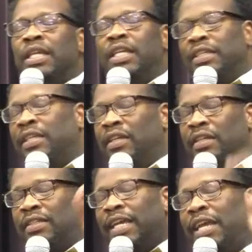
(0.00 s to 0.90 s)
He is
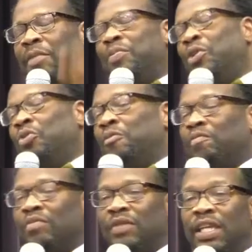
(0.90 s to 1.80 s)
here to help you.
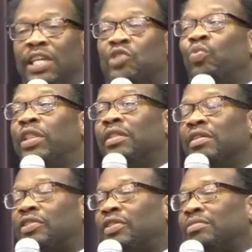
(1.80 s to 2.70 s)
He is with
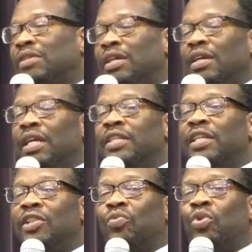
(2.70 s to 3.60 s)
us. He's
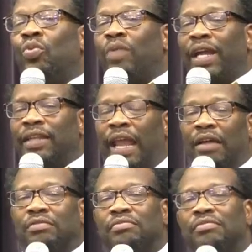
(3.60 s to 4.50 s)
in the room right now.
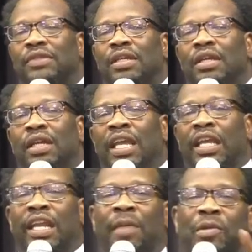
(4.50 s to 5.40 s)
He
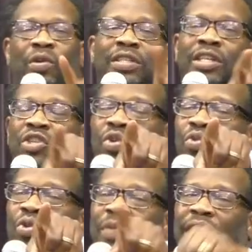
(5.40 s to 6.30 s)
can help you. He's in your
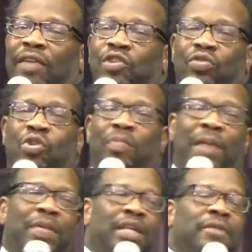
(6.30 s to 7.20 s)
room now. You, you
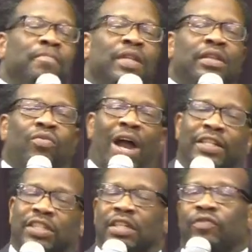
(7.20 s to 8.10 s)
may be
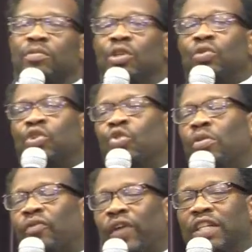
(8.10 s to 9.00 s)
watching from YouTube
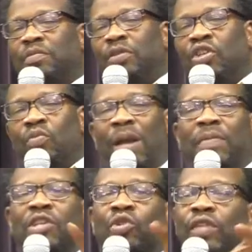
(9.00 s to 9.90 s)
or Facebook. You are
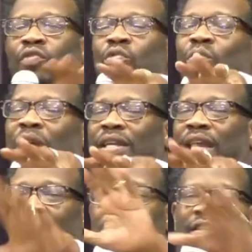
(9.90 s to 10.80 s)
right in your living room right
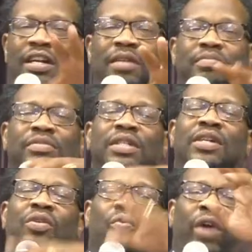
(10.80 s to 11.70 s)
now. He'll
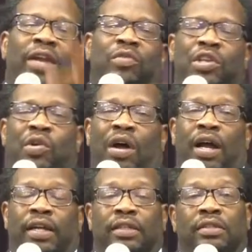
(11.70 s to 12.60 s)
come right where you
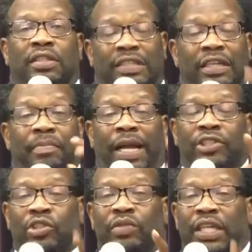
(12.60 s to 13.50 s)
are to see
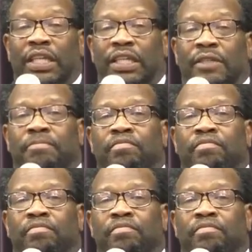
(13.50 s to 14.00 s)
about your need.